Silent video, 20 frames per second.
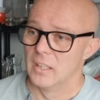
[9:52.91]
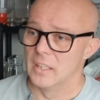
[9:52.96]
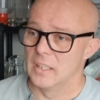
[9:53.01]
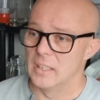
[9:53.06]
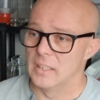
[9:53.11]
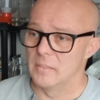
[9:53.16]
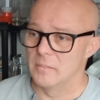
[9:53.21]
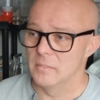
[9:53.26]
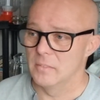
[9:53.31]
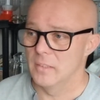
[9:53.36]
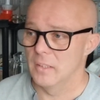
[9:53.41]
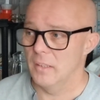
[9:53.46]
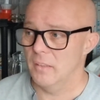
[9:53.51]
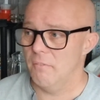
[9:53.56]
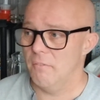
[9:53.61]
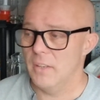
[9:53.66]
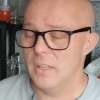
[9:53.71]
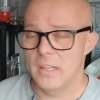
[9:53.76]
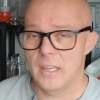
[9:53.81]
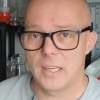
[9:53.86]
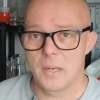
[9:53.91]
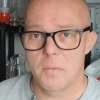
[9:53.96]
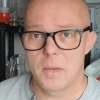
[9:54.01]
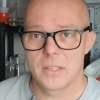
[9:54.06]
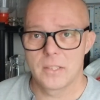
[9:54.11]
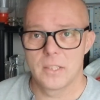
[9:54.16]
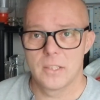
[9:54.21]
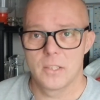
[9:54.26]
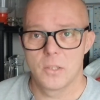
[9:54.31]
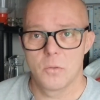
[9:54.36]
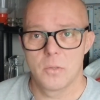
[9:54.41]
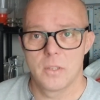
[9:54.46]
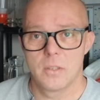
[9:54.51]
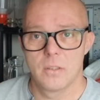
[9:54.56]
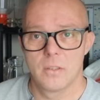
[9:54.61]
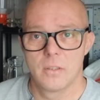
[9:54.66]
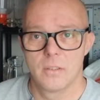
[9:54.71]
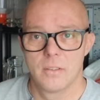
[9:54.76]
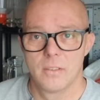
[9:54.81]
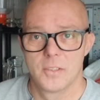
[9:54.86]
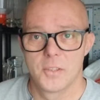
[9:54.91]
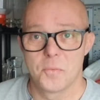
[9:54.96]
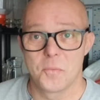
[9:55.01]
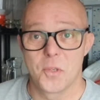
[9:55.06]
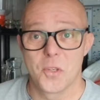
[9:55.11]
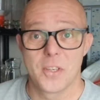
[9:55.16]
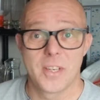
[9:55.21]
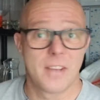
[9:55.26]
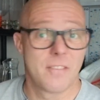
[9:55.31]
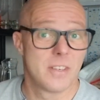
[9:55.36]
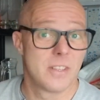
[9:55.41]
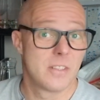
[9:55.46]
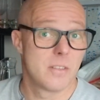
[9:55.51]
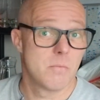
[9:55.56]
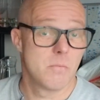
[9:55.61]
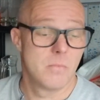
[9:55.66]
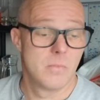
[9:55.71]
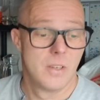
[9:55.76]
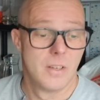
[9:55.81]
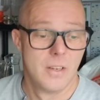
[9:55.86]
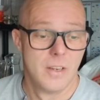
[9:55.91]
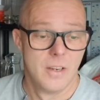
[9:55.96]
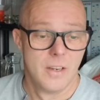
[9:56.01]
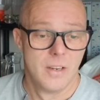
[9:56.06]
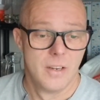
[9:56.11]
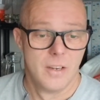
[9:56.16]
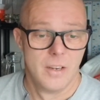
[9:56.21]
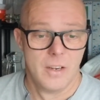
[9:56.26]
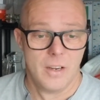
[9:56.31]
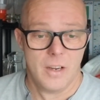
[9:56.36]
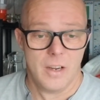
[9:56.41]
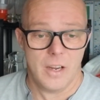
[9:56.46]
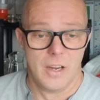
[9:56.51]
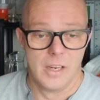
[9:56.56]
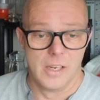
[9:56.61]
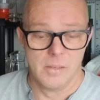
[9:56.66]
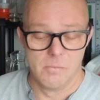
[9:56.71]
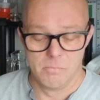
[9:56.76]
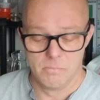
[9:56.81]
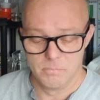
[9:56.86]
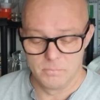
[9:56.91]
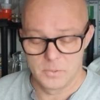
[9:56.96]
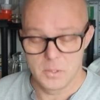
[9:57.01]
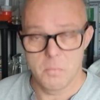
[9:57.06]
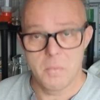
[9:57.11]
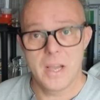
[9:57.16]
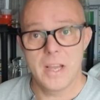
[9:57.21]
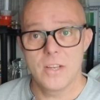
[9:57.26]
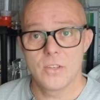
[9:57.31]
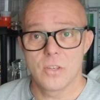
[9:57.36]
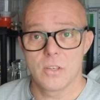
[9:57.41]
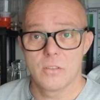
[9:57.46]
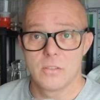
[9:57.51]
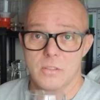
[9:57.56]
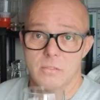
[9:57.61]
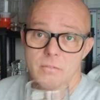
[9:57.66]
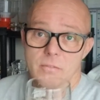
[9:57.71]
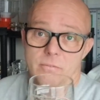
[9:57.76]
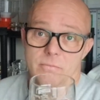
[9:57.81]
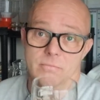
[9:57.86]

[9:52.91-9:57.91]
I feel like I'm actually doing some good having some tomato juice.